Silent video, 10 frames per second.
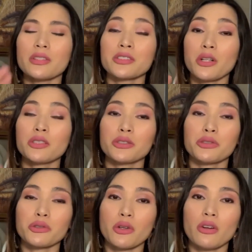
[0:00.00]
it's also
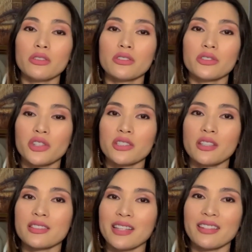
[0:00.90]
strong, just
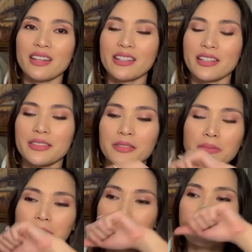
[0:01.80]
as I like it.
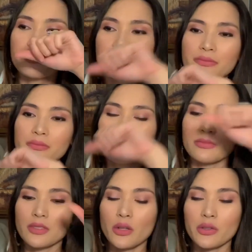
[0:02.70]

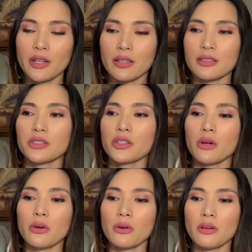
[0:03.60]
Okay,
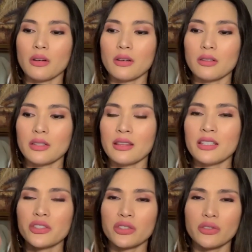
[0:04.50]
so
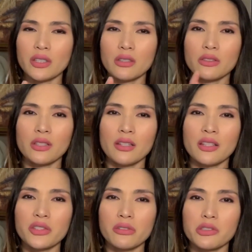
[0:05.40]
initially, on the
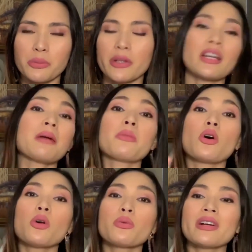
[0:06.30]
initial spray, I'm
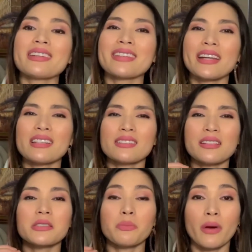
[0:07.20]
already getting
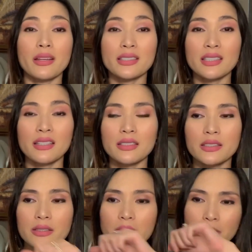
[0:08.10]
that spiciness.